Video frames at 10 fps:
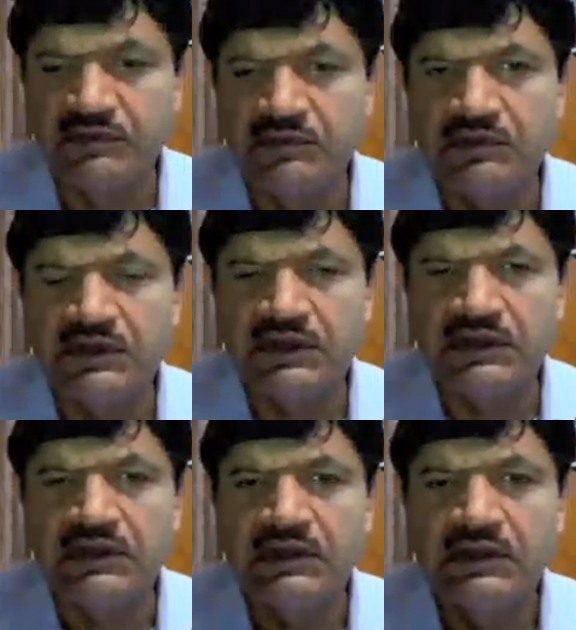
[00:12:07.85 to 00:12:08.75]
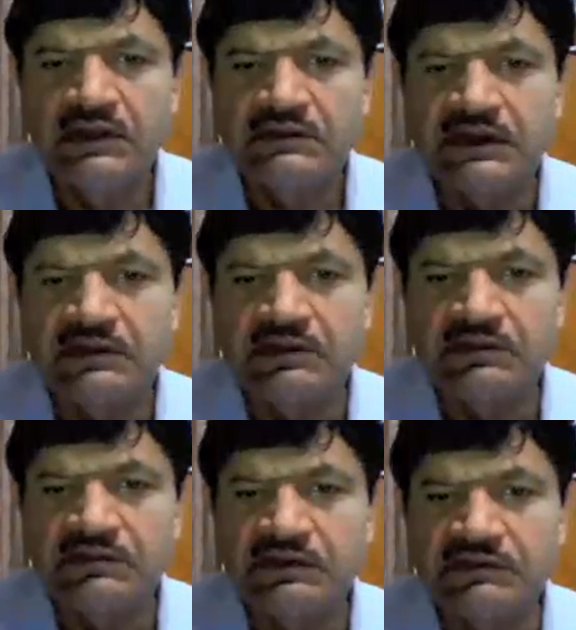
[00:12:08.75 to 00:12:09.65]
Okay, now
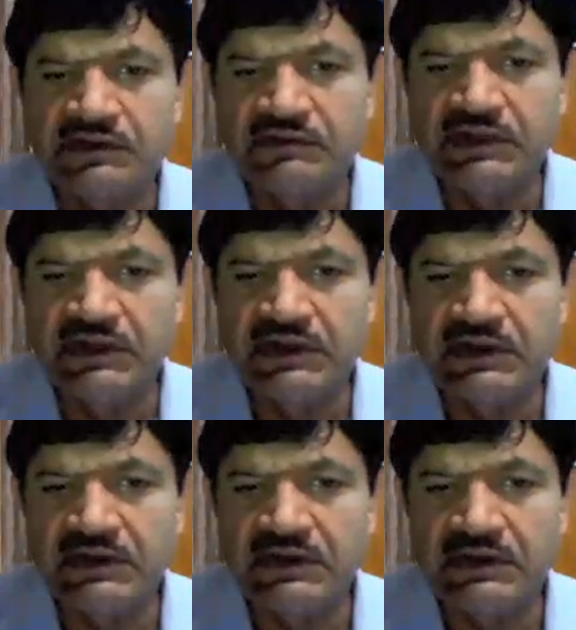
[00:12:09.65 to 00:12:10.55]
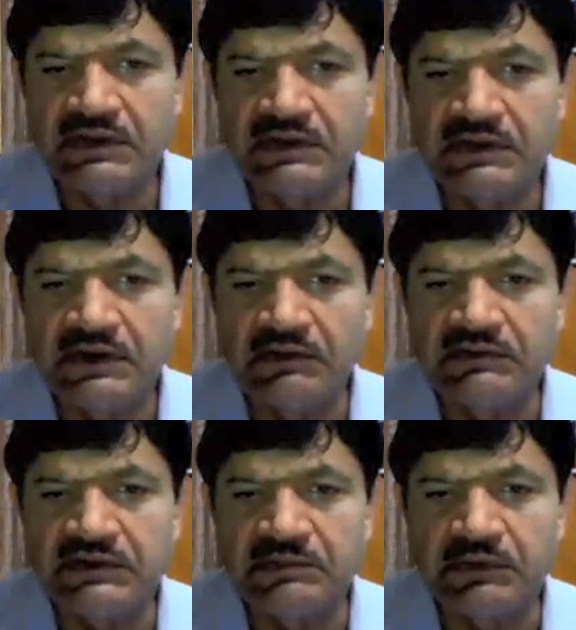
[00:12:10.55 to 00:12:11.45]
you have to give the
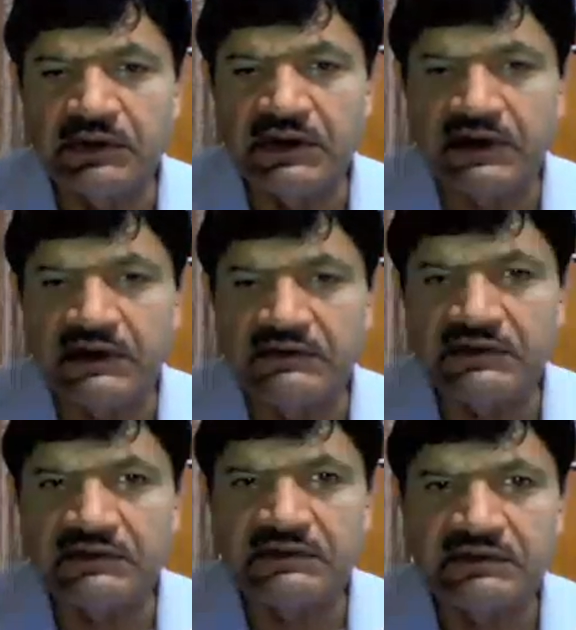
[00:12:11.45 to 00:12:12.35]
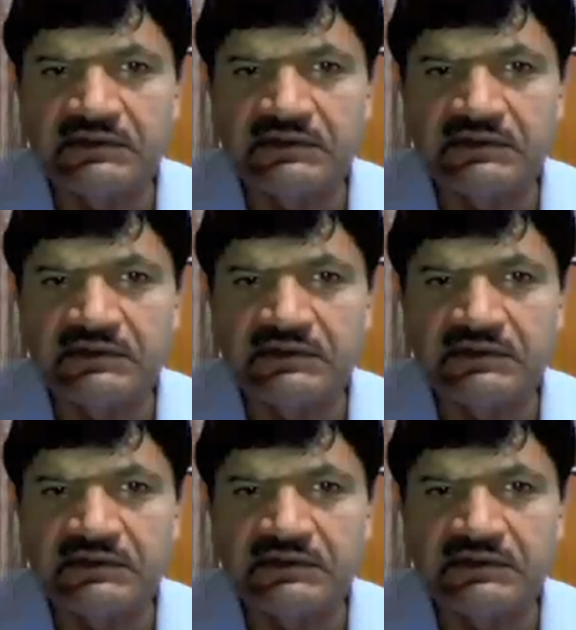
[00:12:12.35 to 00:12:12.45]
downstream boundary conditions.